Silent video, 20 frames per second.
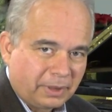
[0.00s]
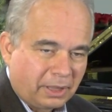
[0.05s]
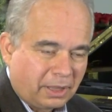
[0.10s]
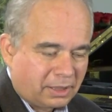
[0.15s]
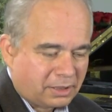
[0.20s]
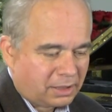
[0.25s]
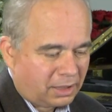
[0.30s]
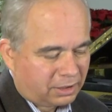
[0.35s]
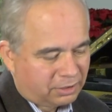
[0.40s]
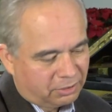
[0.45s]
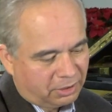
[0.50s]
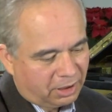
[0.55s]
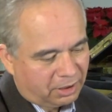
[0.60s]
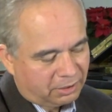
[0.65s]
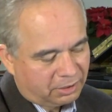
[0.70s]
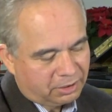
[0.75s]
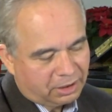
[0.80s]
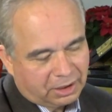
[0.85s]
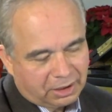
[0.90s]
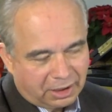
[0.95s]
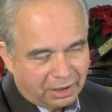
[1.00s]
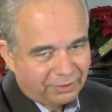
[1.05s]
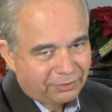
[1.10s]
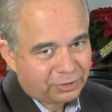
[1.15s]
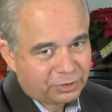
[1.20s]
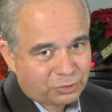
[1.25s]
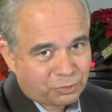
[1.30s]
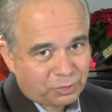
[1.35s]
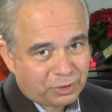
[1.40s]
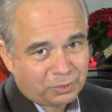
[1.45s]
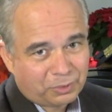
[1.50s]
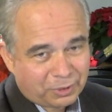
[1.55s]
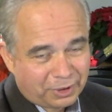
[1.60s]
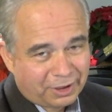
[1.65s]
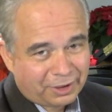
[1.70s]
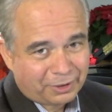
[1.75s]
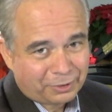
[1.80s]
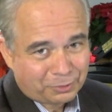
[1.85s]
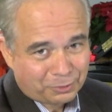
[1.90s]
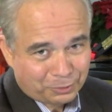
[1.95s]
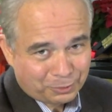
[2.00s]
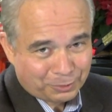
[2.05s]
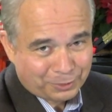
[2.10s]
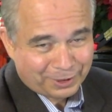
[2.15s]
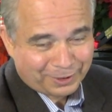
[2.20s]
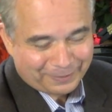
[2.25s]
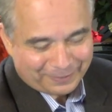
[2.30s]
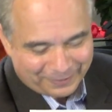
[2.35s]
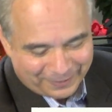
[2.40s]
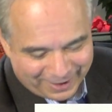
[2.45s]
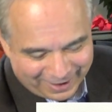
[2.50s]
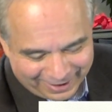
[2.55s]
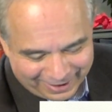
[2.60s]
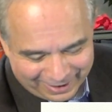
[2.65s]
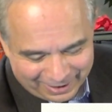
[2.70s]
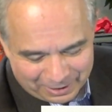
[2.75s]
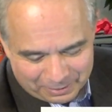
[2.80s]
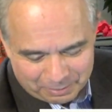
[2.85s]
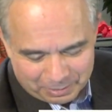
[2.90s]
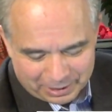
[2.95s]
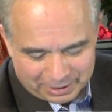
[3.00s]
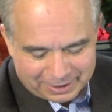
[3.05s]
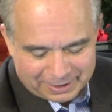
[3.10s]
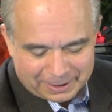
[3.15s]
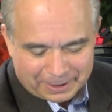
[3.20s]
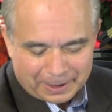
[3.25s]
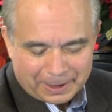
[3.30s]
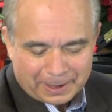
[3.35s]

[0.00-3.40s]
It's like you can't have a tree without a root. But